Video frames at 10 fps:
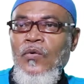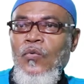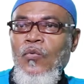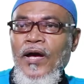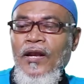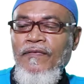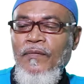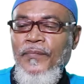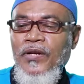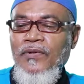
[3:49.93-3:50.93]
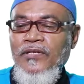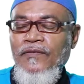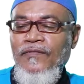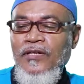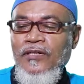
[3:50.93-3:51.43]
While the
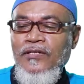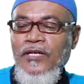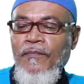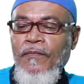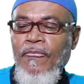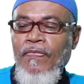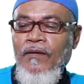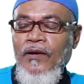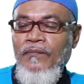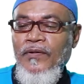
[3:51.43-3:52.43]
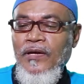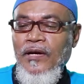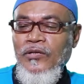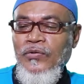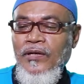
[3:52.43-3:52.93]
primitive data type can be
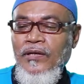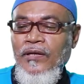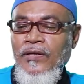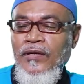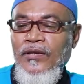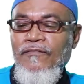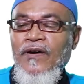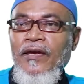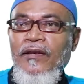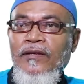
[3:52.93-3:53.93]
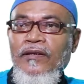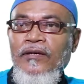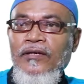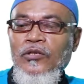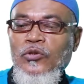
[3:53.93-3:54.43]
actually divided
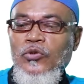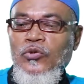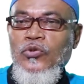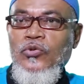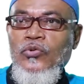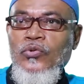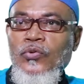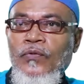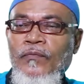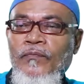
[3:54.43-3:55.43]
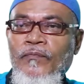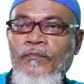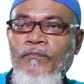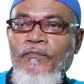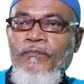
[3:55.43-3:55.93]
into 2,
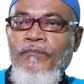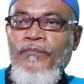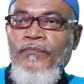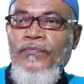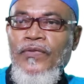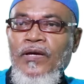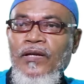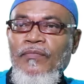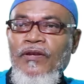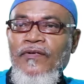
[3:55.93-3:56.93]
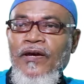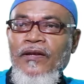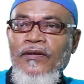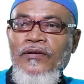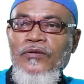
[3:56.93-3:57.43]
they can be
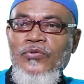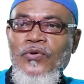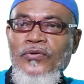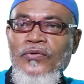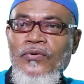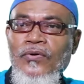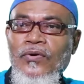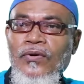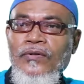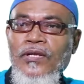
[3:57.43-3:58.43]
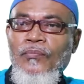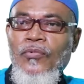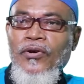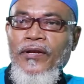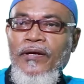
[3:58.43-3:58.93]
divided into what you call the
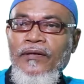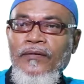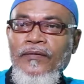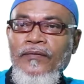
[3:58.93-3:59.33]
Boolean